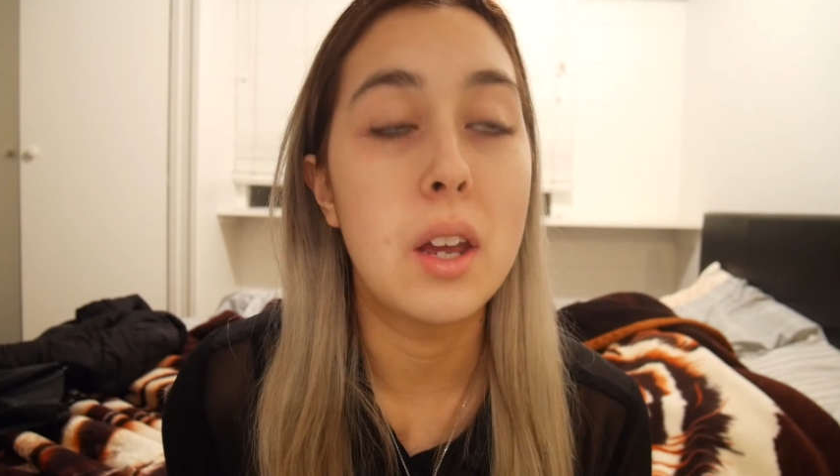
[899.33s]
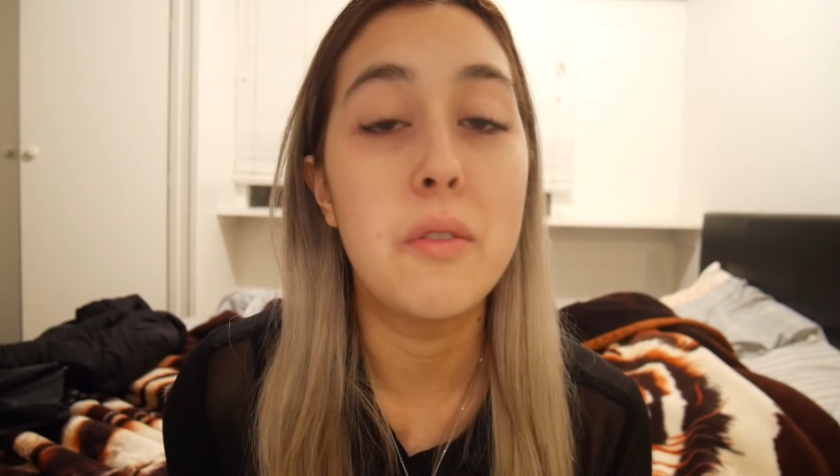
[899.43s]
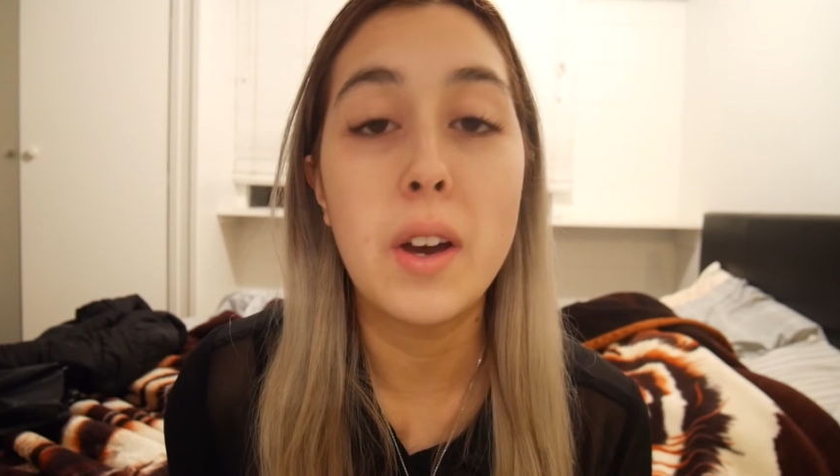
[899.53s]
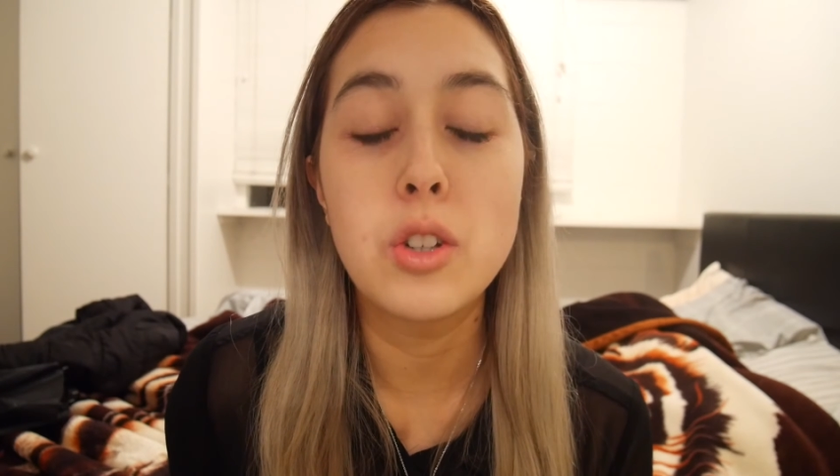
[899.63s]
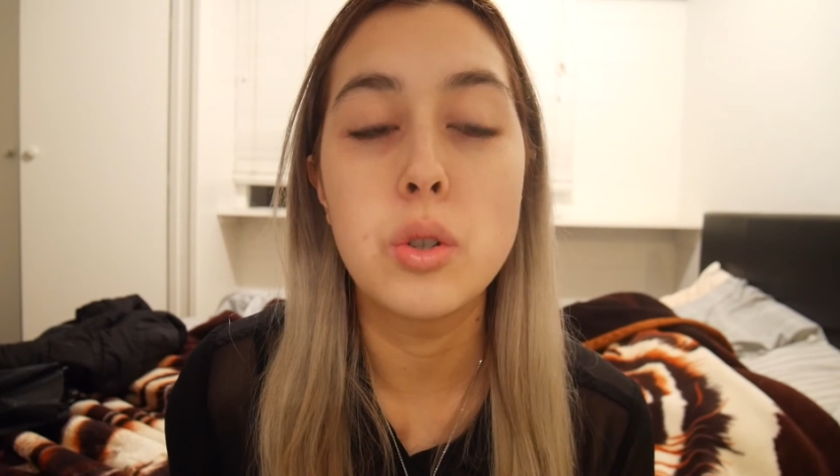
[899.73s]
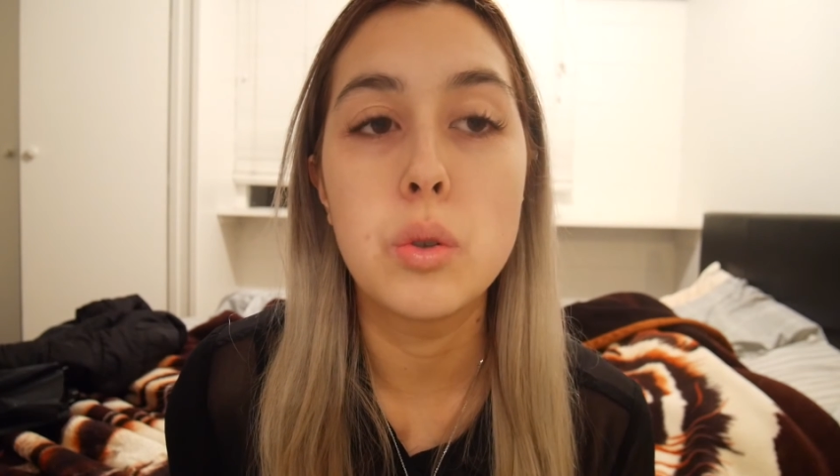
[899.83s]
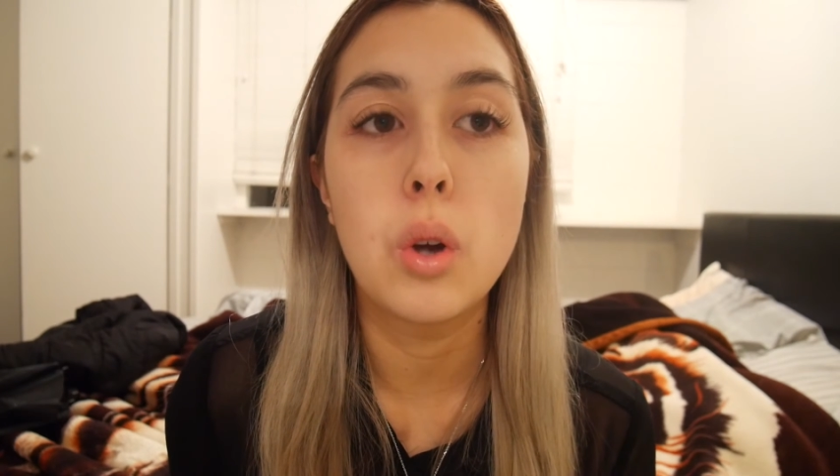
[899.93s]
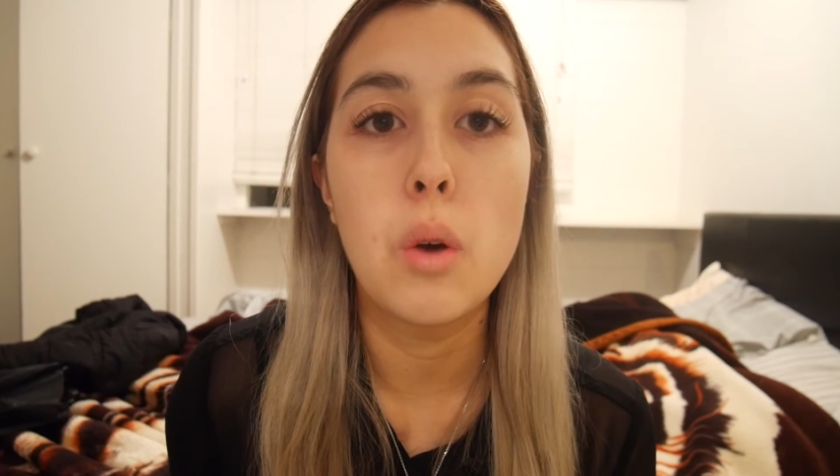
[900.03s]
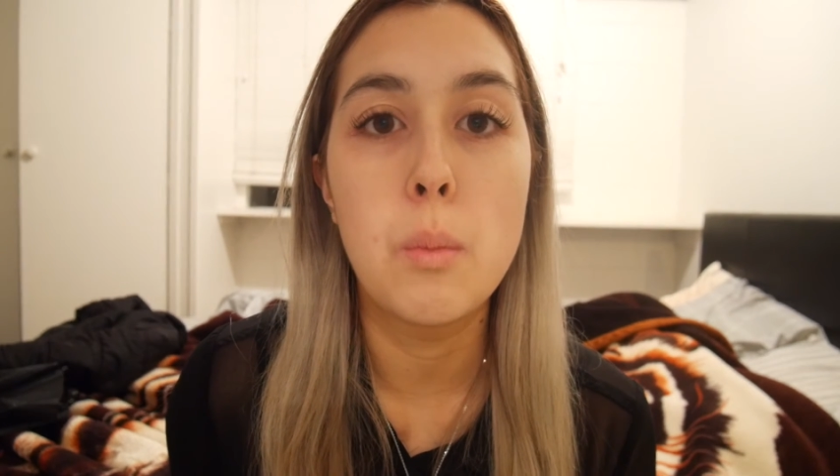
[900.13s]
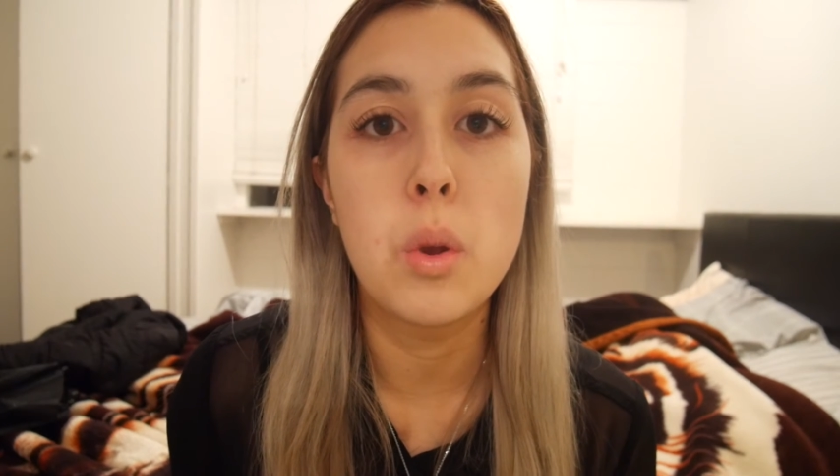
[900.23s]
If I do
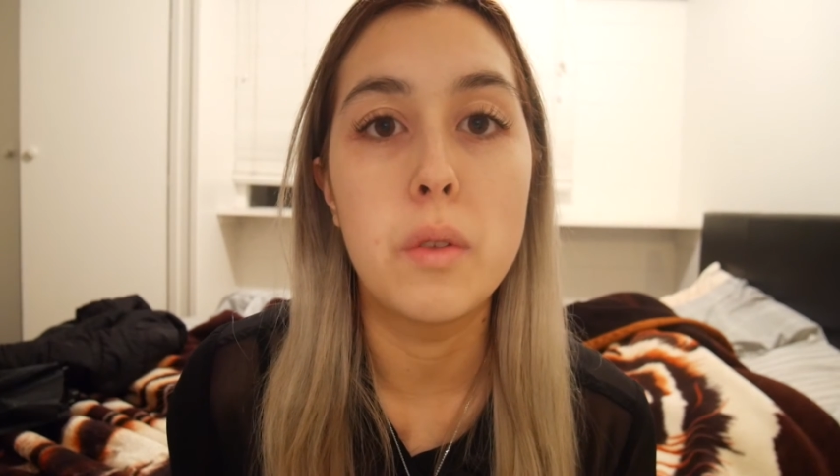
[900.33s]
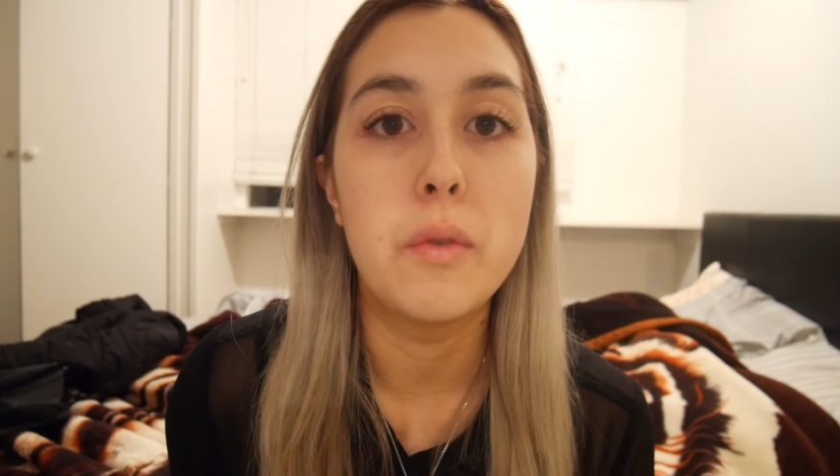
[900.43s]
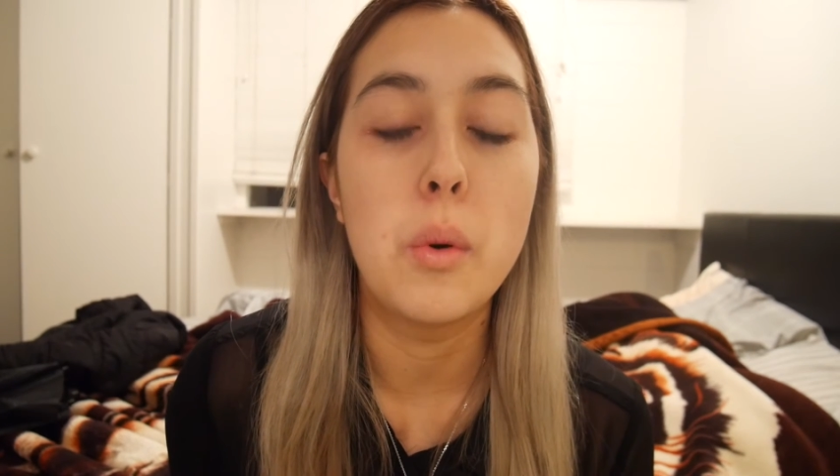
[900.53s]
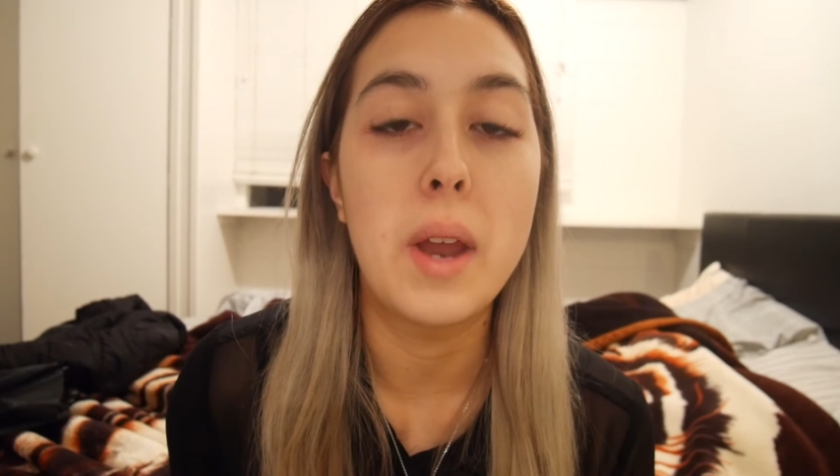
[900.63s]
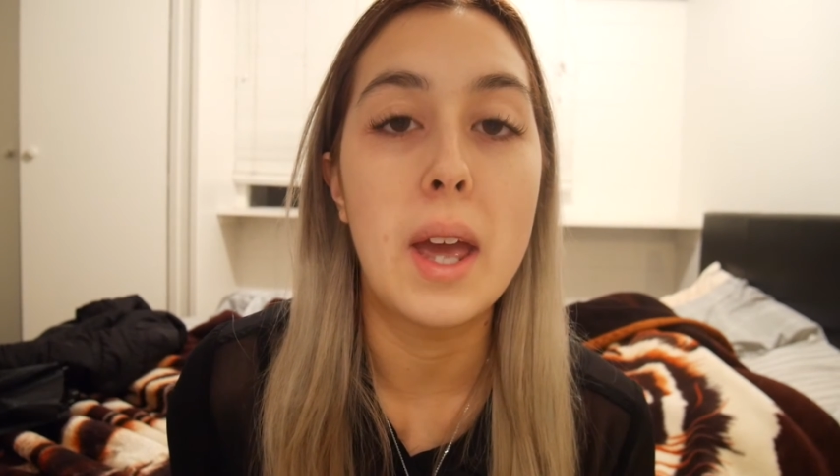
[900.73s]
go more than 4